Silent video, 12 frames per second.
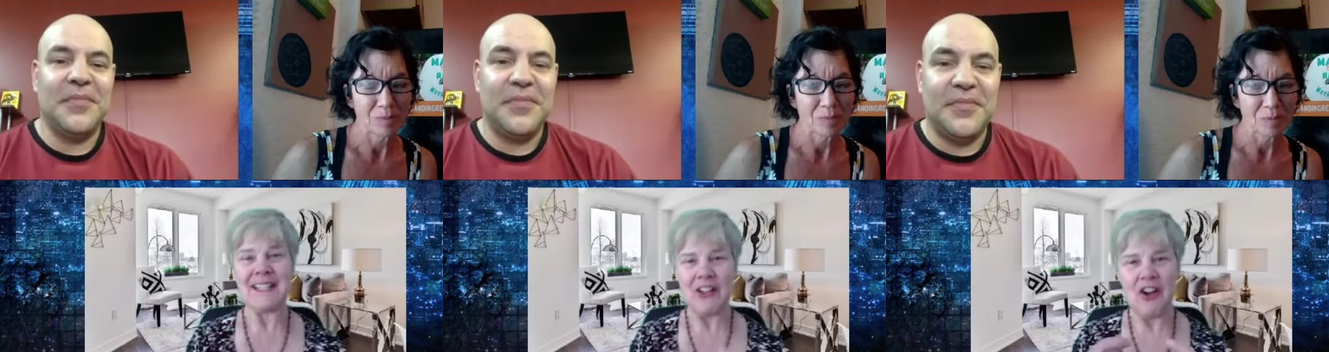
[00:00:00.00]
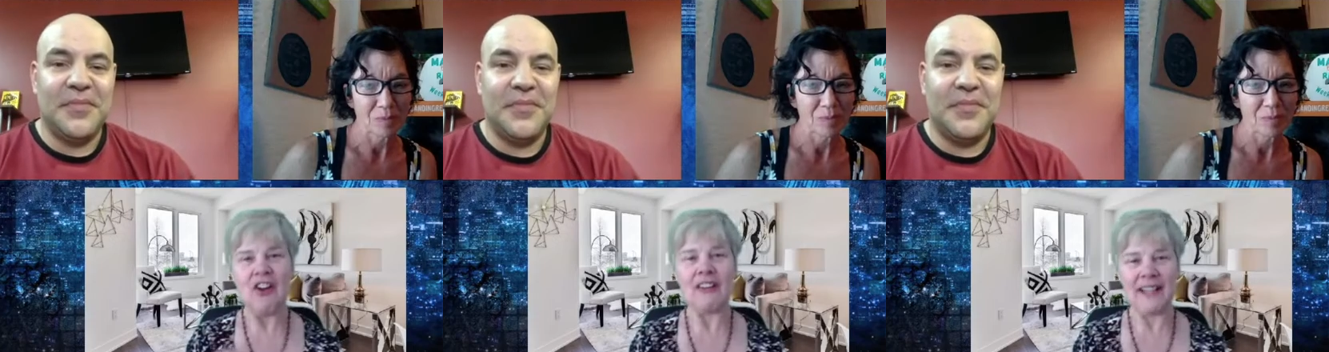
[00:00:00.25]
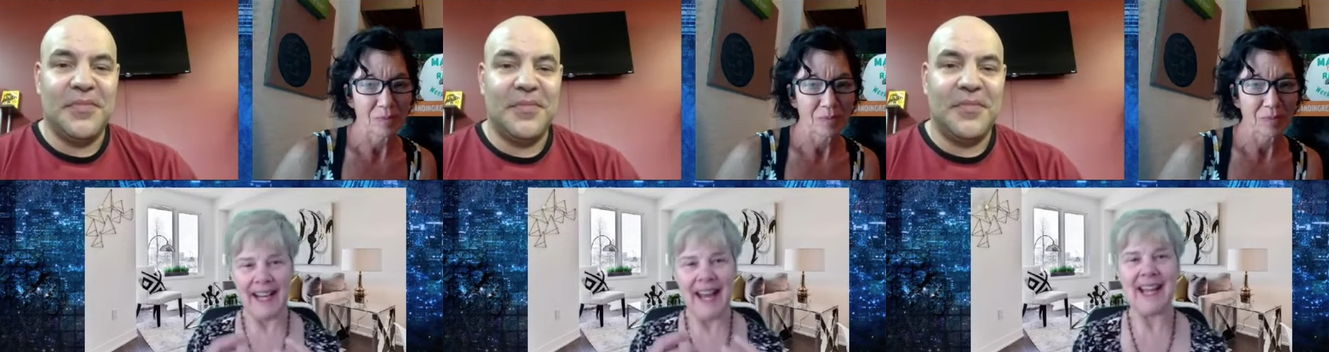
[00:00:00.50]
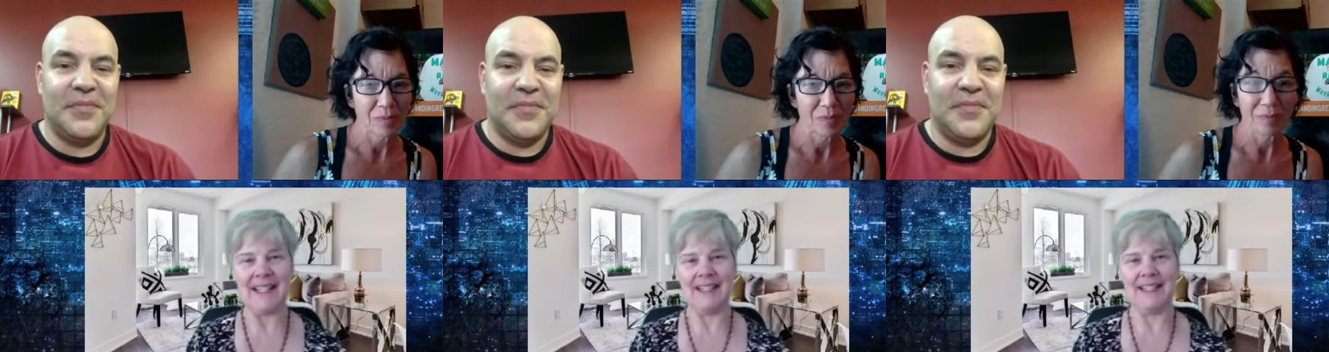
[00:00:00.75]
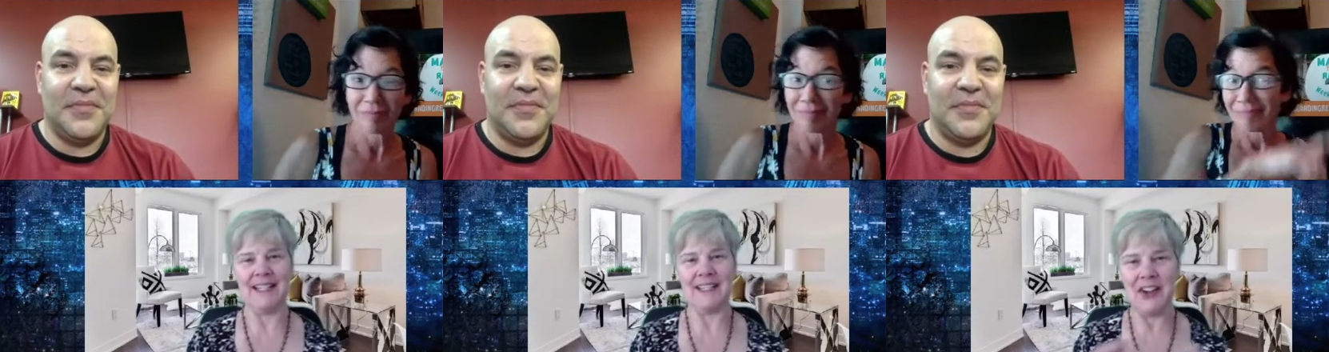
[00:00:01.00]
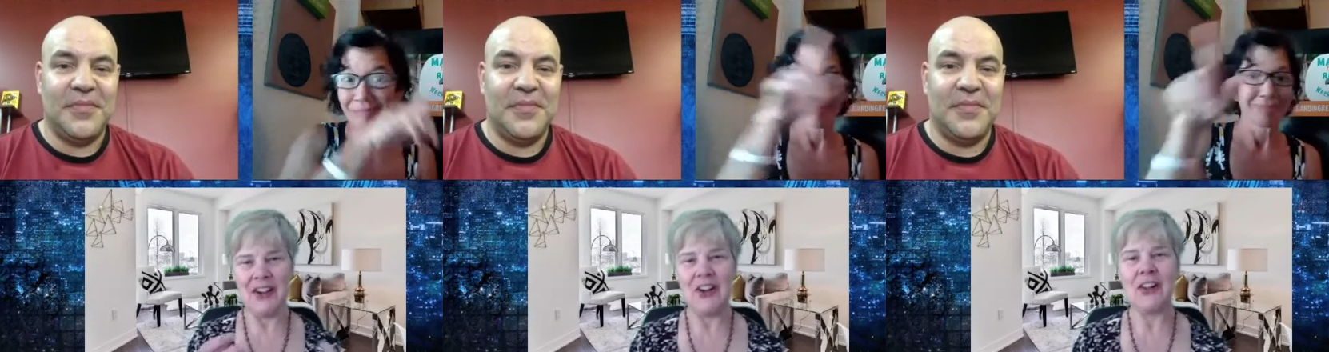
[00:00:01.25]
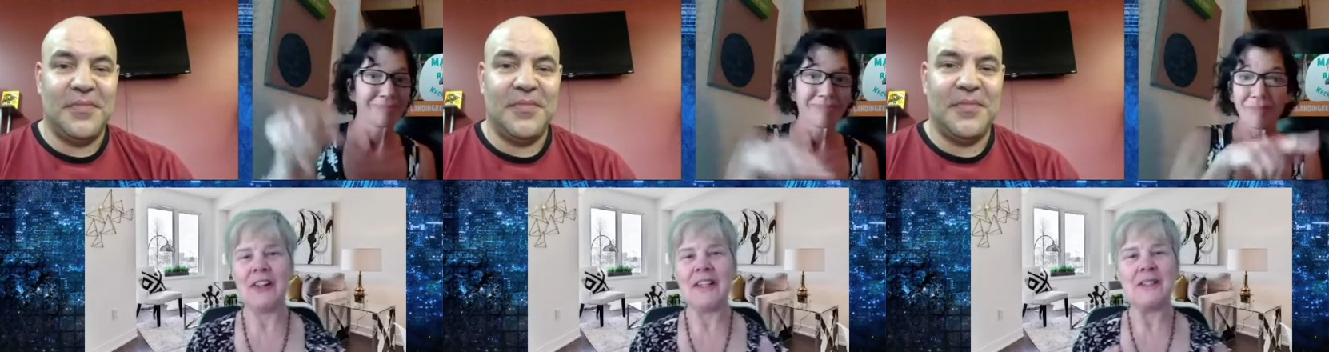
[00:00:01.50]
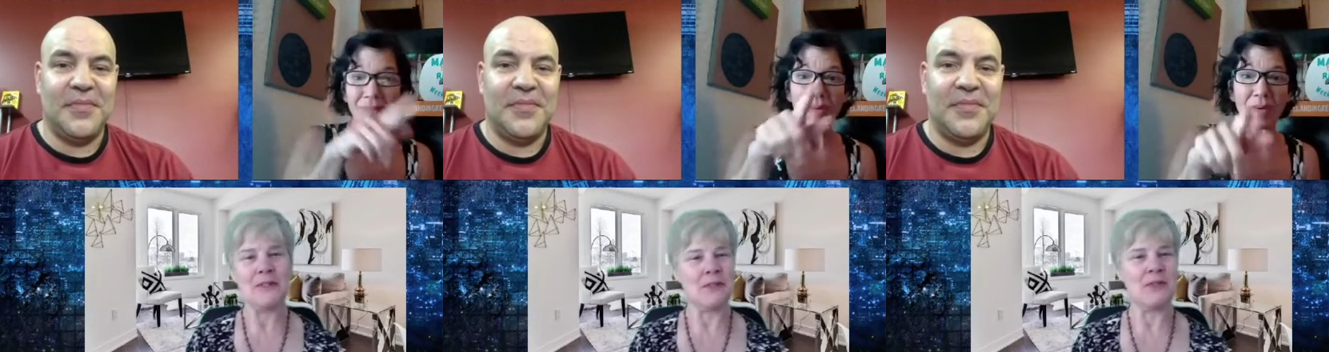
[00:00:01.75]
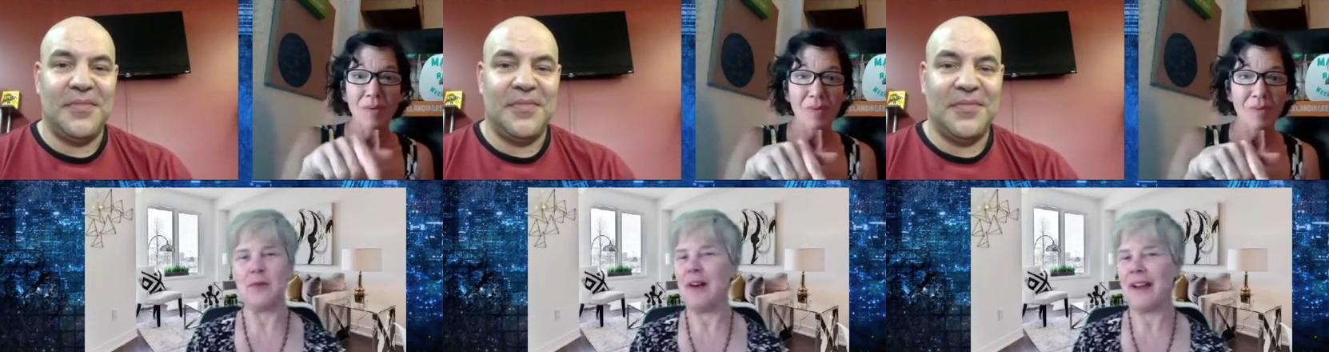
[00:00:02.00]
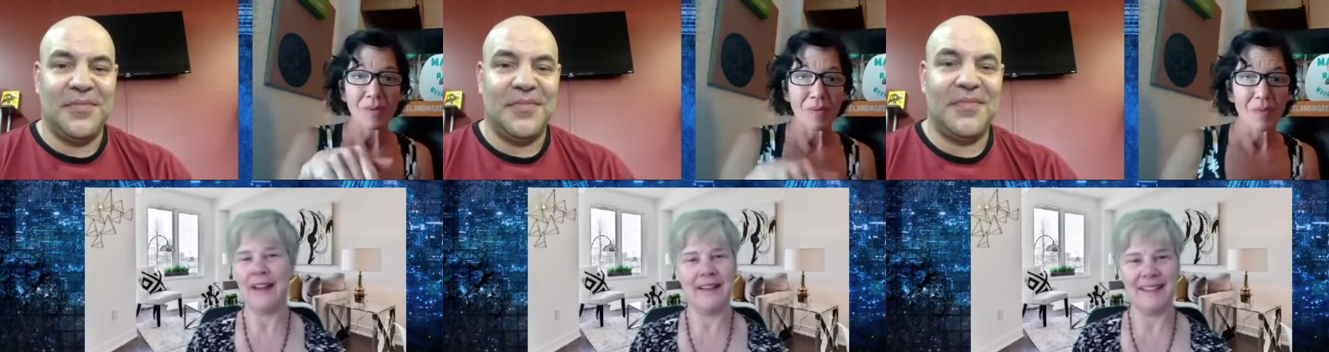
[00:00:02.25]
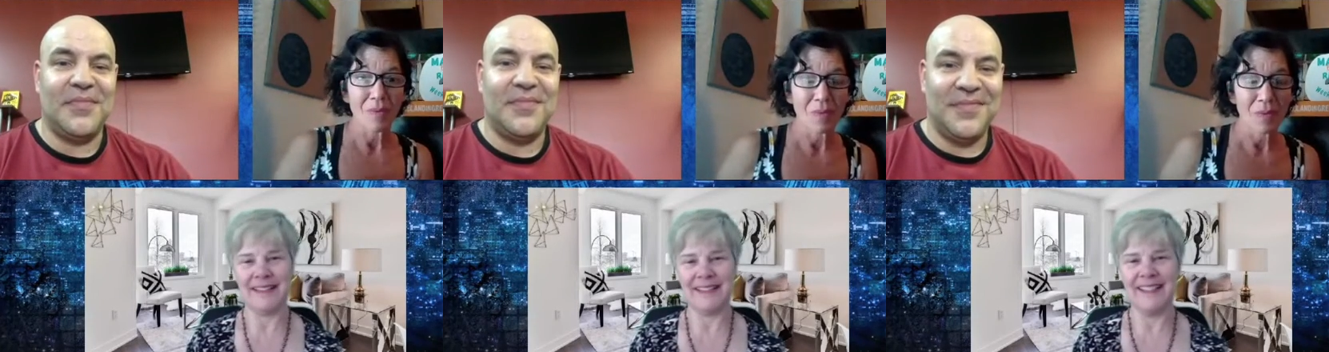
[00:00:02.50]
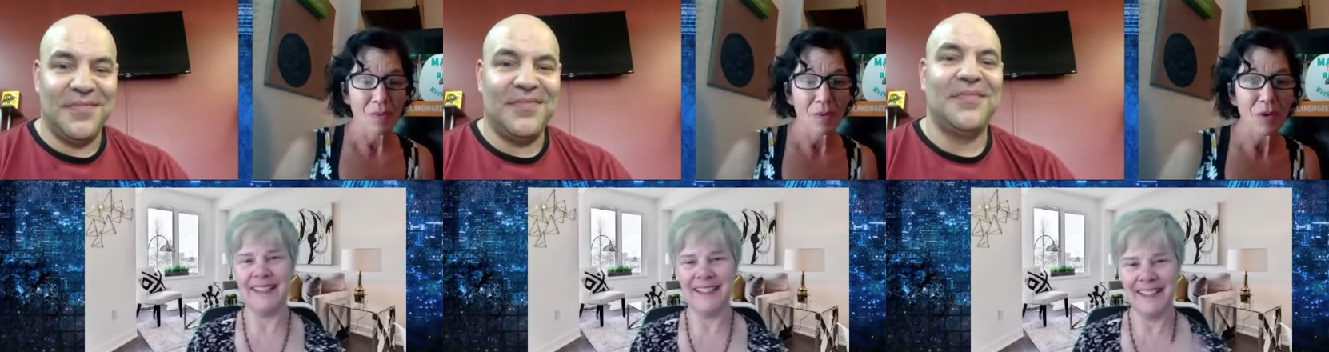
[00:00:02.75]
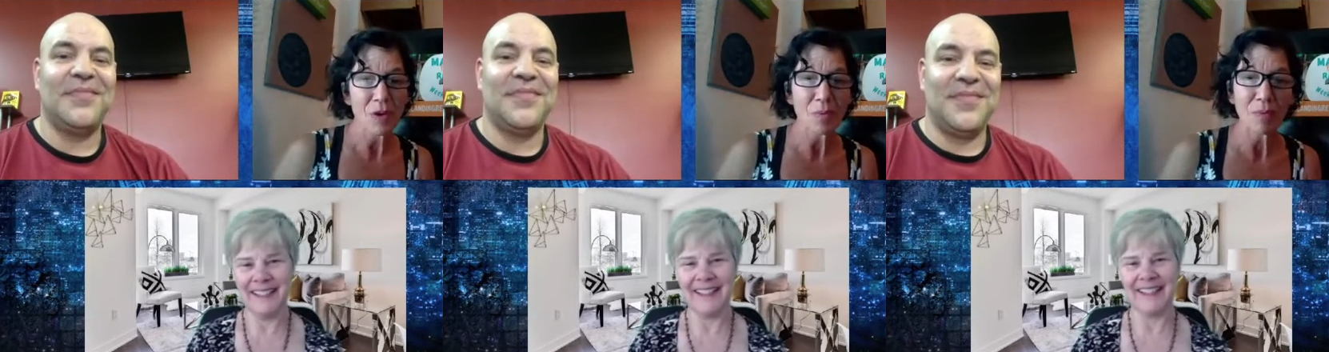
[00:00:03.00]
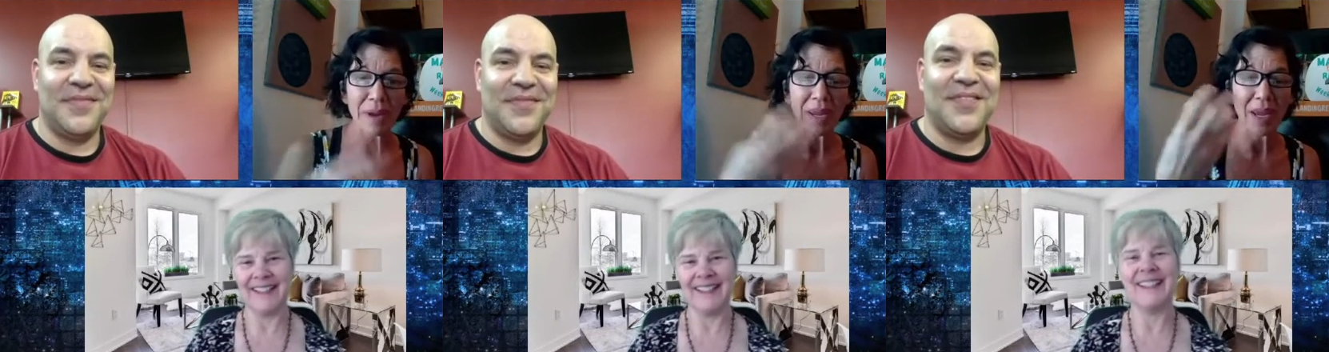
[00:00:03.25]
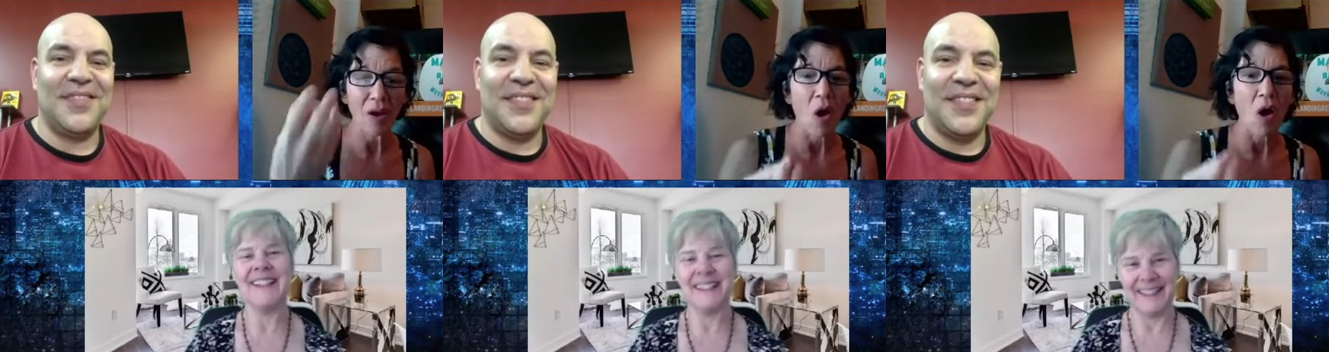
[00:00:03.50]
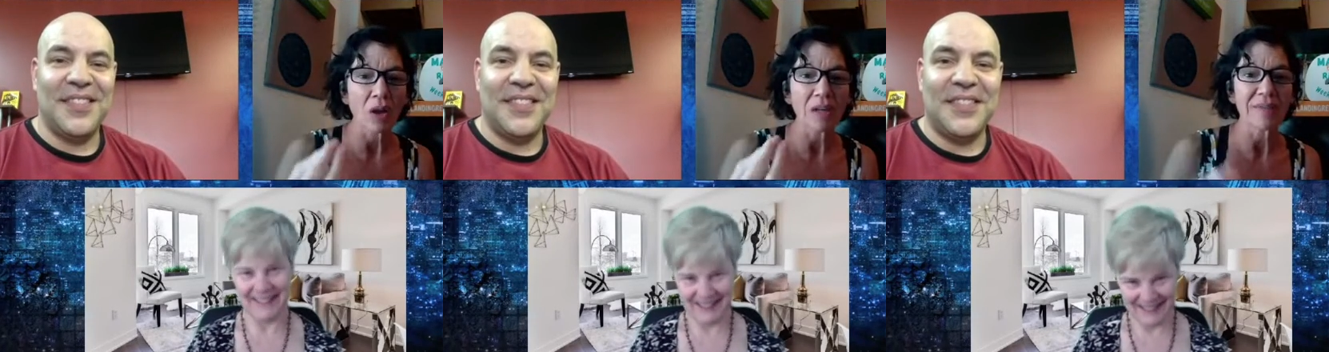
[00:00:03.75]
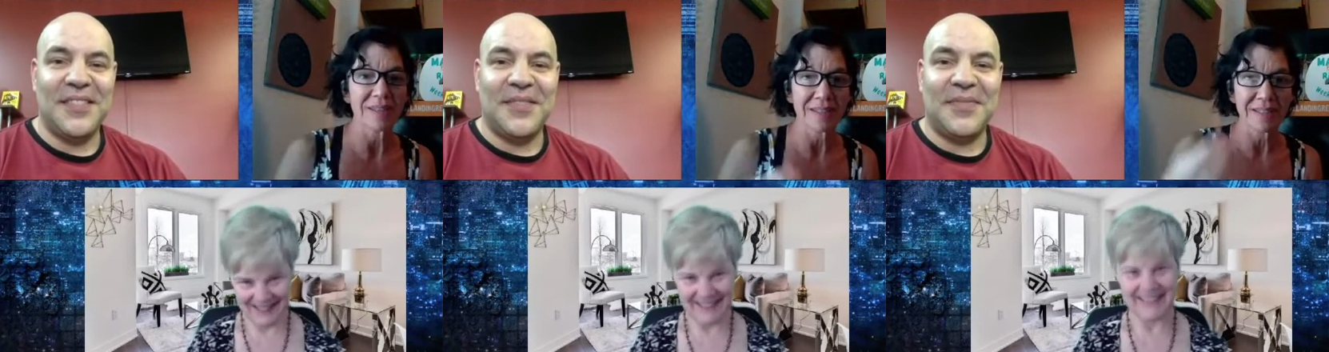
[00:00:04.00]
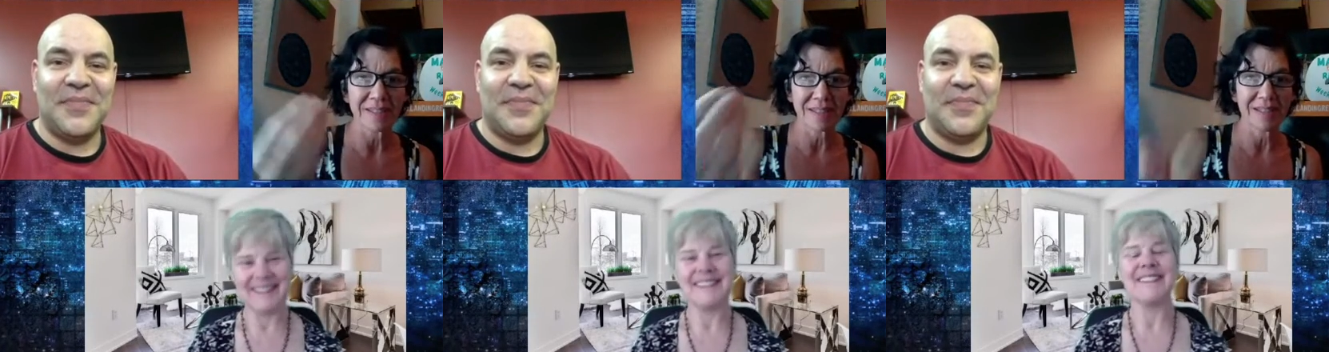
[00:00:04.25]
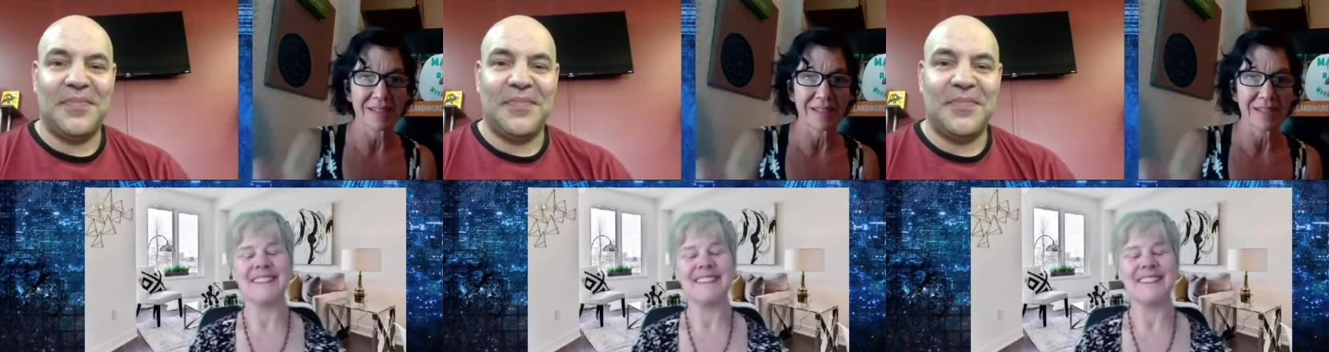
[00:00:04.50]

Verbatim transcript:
Speaker 1: all connected. It's all intertwined.
Speaker 2: well, you're bringing all of this to the